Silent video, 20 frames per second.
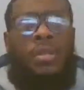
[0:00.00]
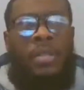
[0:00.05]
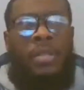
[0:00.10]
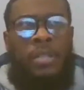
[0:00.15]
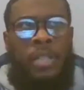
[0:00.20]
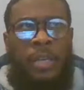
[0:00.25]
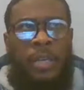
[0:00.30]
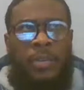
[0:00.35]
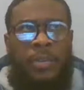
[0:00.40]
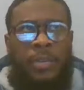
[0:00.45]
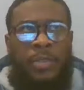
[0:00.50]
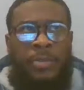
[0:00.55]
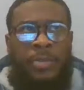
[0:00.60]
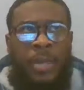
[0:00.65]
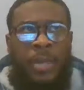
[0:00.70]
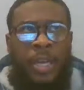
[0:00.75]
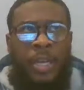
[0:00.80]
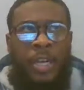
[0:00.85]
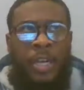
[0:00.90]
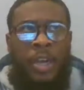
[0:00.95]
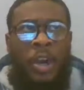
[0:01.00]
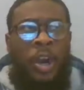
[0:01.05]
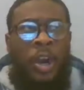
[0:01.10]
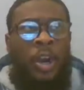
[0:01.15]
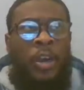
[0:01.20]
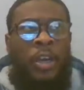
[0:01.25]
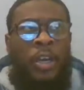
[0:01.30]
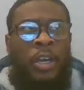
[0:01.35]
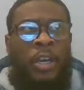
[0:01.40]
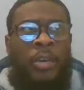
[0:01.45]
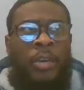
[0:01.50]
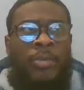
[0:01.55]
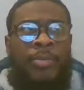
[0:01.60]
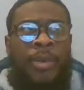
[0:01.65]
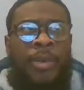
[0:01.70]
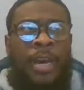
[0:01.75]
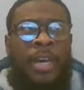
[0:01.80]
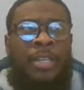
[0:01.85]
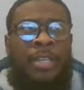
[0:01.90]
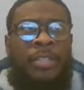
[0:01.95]
Terrence Mann guarding
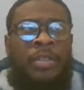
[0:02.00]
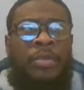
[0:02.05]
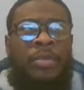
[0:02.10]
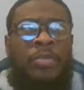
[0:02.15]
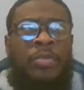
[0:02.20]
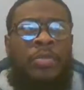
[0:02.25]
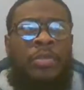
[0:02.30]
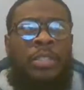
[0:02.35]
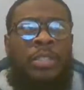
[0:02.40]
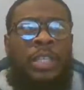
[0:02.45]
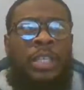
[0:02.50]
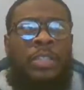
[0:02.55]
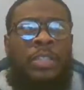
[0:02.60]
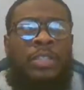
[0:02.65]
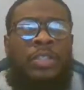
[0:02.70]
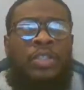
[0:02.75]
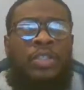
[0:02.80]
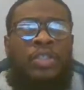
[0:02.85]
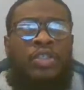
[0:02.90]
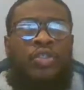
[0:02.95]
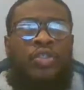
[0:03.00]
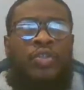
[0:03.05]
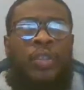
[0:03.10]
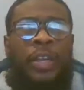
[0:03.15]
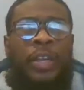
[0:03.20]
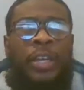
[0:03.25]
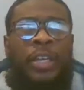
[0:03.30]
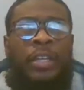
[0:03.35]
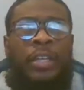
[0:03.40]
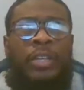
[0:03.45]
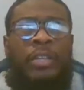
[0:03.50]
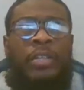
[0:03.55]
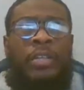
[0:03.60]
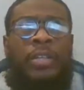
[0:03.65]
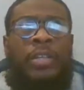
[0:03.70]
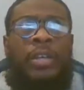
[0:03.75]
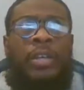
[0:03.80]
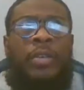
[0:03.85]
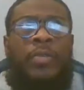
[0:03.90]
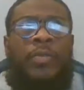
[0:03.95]
Campazzo takes the screen
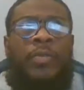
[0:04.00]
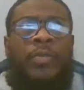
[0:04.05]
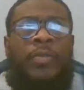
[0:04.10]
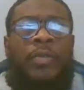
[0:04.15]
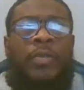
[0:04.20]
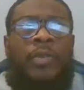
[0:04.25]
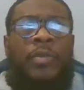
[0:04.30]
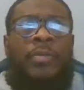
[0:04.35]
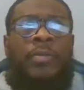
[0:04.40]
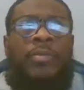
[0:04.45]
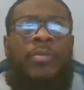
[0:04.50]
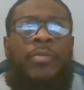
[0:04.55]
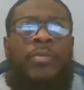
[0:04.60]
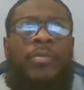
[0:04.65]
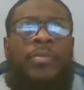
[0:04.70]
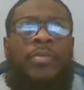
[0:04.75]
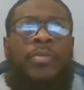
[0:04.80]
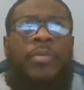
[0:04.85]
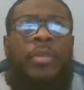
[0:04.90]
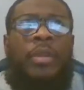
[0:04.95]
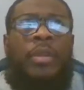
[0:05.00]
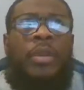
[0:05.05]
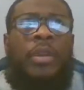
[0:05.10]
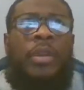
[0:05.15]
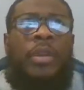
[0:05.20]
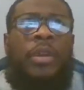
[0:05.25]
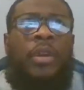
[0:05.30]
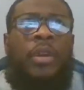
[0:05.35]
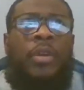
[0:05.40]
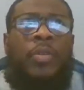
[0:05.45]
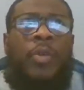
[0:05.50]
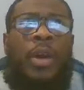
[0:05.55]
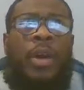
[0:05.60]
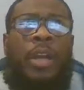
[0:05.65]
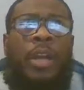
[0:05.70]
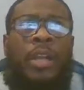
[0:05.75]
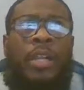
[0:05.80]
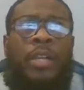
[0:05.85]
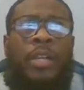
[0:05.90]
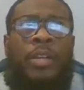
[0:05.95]
from Kawhi
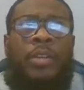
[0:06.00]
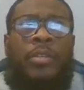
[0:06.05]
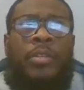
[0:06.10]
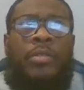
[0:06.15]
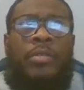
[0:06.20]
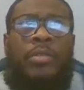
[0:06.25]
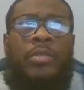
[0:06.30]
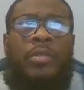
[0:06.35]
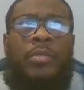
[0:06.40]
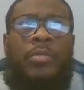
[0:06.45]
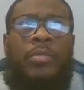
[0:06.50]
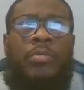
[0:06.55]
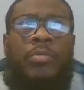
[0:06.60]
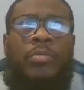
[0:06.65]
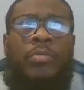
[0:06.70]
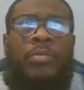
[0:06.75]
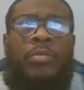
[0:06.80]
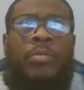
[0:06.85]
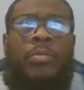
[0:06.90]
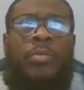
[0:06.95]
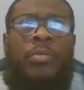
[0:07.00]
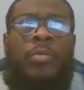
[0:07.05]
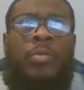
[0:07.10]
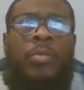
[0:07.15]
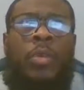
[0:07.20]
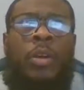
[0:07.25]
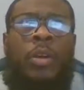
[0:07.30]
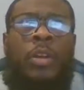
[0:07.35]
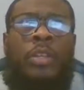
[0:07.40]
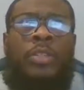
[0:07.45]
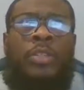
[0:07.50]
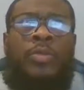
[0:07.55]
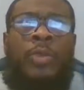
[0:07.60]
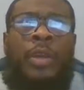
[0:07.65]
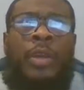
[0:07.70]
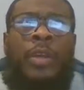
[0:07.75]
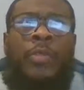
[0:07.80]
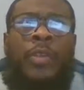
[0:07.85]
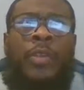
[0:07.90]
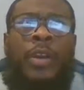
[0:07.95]
Leonard, working his way
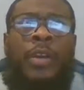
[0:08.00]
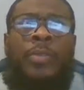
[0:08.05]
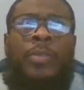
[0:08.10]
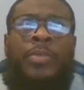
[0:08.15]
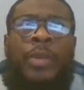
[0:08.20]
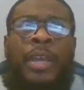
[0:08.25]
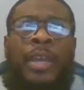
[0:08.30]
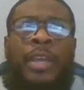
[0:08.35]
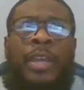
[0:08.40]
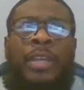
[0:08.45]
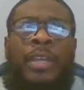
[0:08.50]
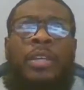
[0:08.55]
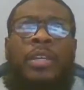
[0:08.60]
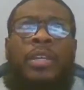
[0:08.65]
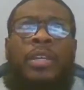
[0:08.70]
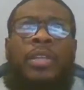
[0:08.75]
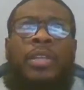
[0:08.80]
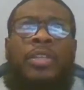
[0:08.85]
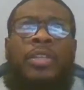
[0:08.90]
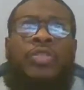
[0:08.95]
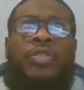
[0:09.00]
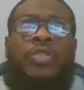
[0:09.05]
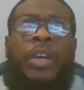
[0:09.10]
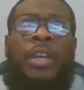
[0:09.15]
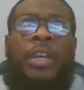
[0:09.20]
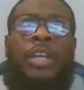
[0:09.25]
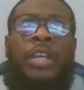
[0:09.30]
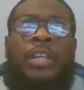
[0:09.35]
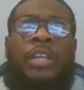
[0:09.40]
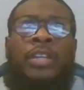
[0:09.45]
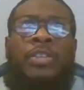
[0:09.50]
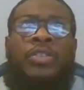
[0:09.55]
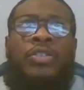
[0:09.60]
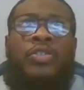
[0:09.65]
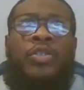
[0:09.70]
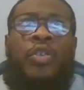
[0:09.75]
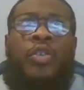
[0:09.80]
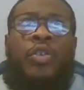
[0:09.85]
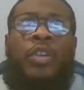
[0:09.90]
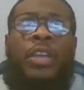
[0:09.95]
around the paint, trying to get a
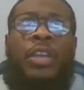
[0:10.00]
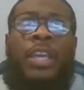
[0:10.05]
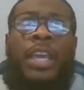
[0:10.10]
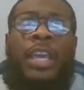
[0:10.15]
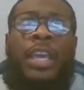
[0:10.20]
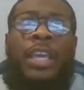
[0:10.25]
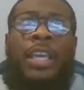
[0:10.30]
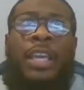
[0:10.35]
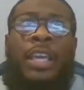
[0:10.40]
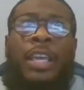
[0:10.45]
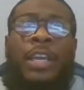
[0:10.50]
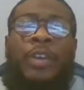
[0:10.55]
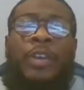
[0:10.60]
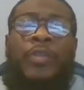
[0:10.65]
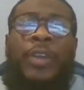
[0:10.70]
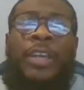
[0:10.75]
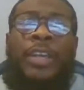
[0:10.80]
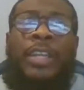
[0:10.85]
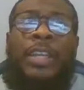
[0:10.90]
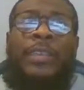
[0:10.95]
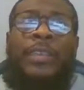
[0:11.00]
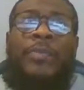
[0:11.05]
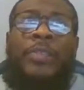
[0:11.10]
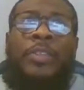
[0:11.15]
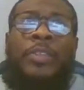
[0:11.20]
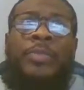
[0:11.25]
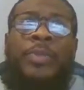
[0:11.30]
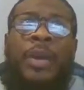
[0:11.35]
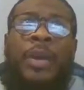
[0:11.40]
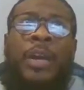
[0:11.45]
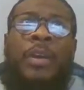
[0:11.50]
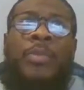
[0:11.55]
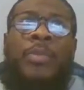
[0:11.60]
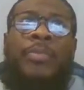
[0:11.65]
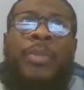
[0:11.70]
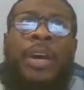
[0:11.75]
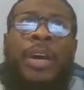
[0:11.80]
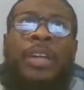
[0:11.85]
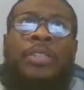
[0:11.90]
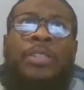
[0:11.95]
score. Can't get a great defense by
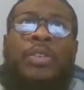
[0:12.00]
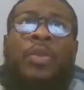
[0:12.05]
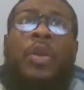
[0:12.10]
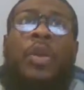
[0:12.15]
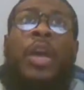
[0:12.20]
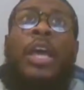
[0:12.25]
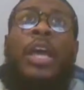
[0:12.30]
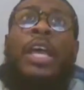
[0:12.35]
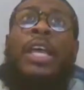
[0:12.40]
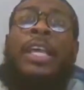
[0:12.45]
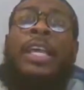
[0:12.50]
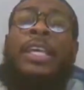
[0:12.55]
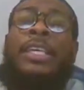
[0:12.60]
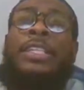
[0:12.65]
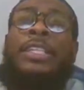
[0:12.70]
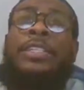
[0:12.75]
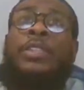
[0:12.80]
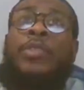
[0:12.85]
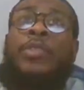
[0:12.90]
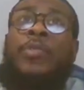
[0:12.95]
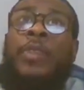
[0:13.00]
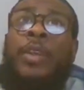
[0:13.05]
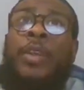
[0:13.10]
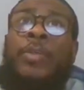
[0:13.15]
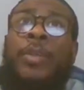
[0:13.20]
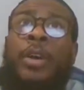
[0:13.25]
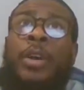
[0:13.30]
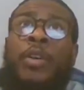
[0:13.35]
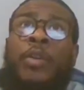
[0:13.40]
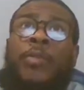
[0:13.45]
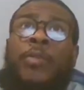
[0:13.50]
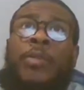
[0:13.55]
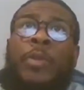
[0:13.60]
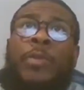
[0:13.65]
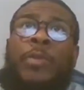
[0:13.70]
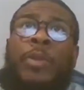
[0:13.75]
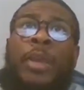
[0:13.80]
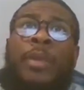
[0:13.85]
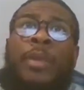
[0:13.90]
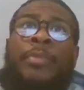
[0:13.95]
Campazzo. He gets the rebound off the
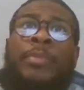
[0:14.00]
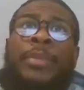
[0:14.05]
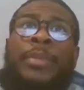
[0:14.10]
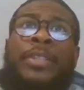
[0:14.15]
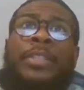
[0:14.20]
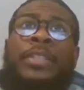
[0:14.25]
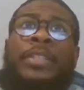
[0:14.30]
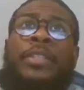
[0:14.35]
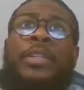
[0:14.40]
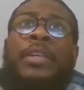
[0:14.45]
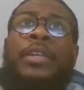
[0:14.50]
man miss.